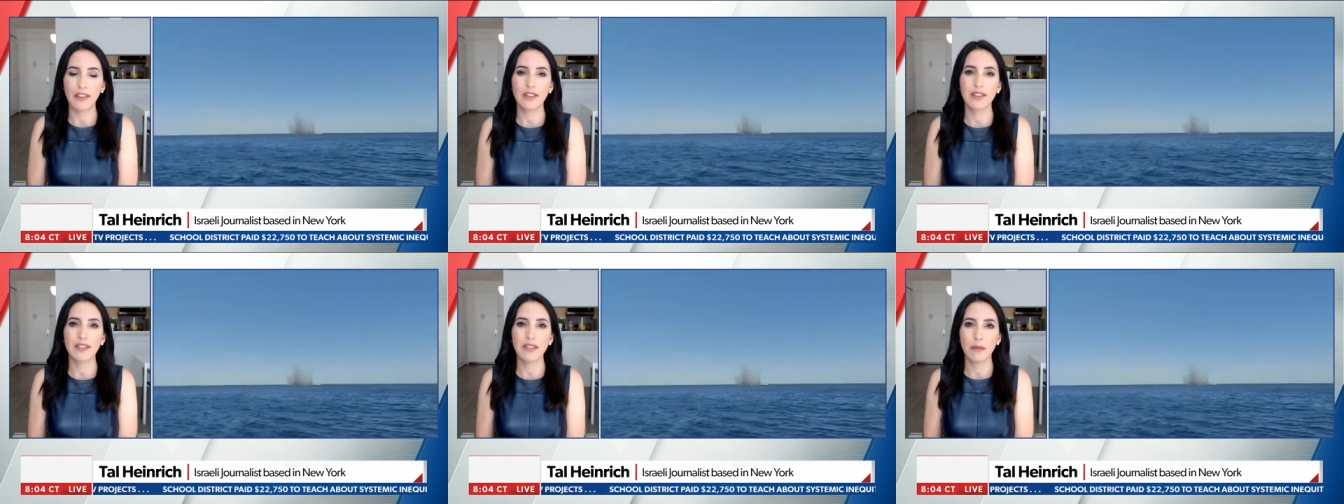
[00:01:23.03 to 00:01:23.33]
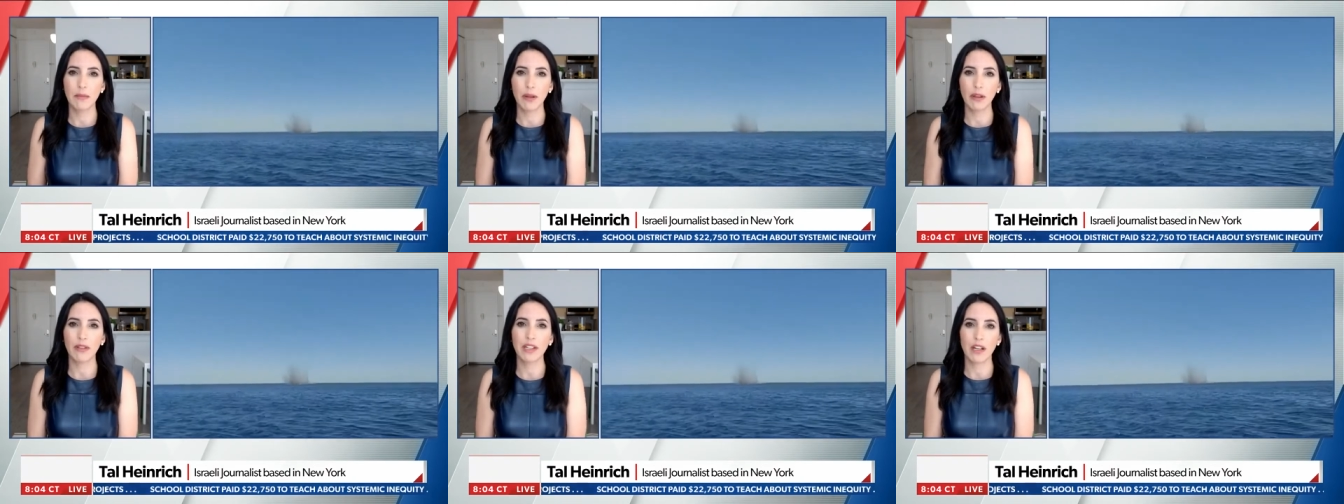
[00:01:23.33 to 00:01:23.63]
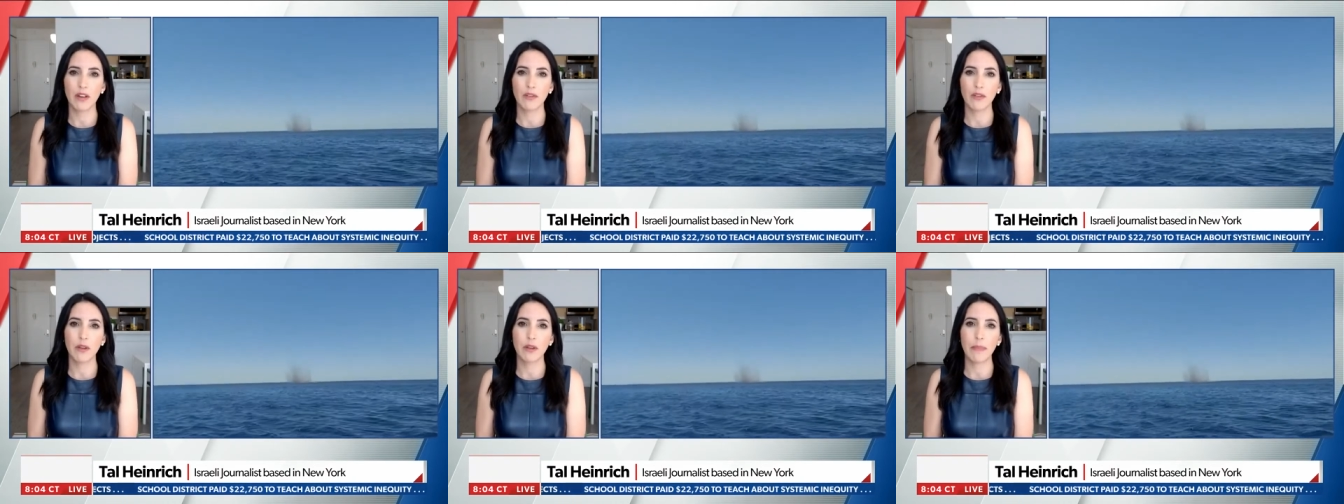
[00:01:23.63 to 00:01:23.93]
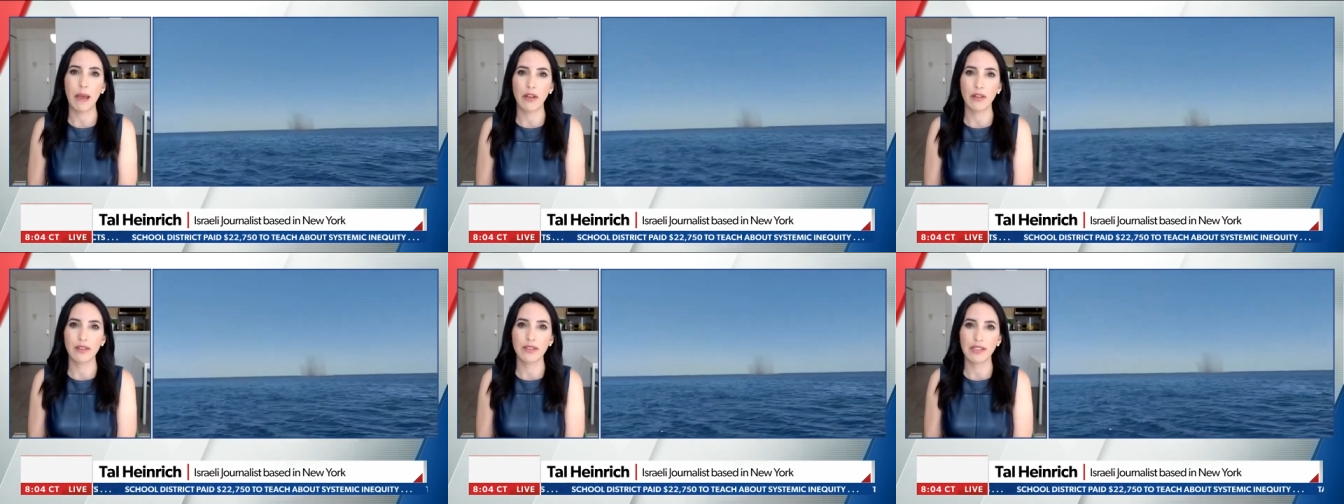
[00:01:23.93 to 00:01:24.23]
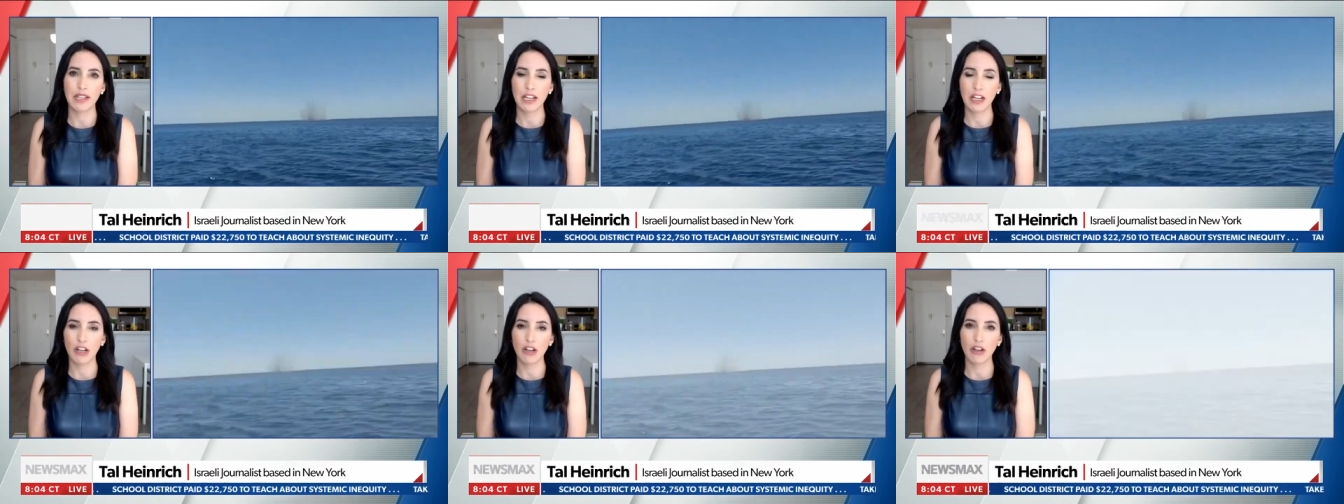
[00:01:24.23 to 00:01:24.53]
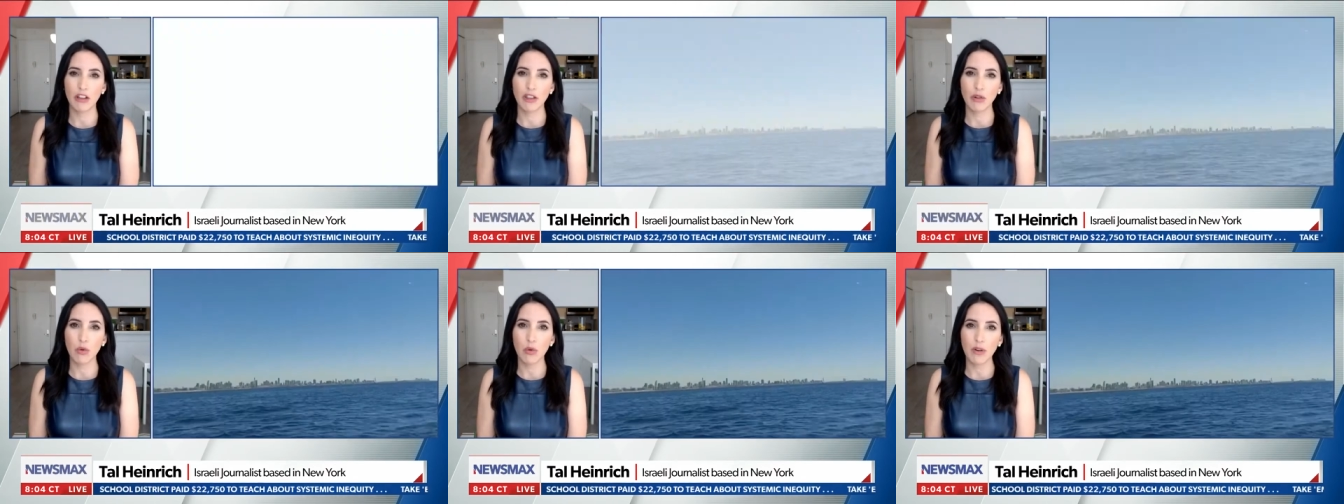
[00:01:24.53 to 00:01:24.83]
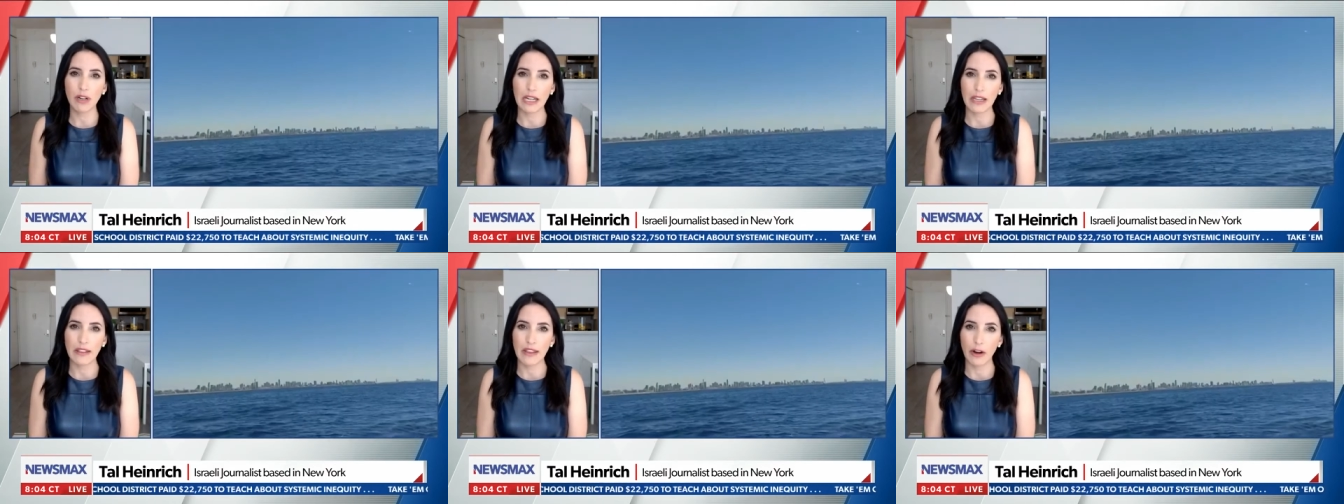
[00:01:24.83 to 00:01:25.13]
the stability of the Palestinian
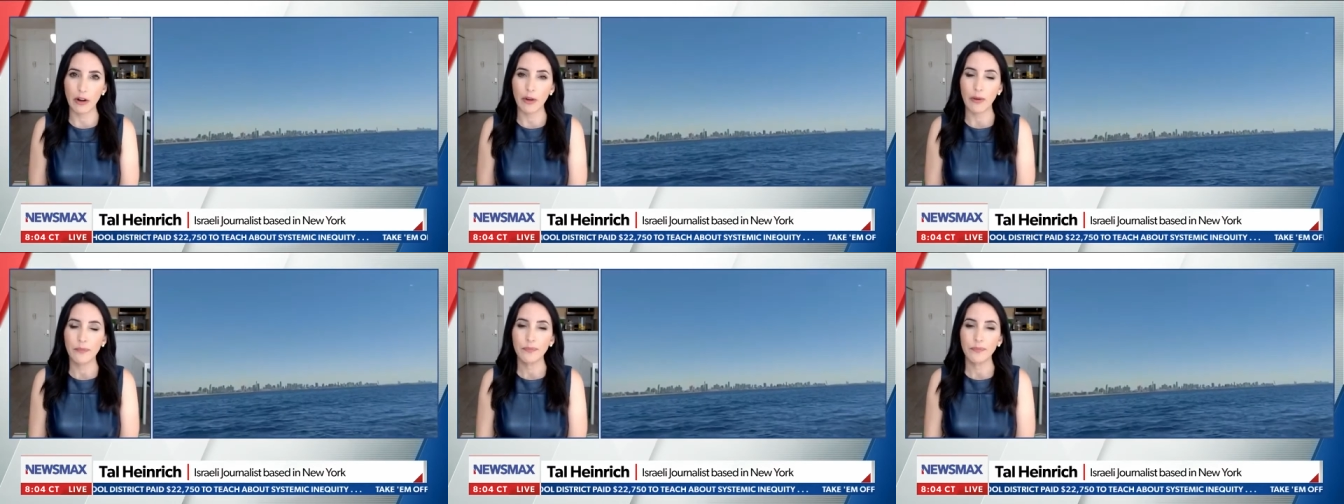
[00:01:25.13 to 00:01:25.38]
Authority there.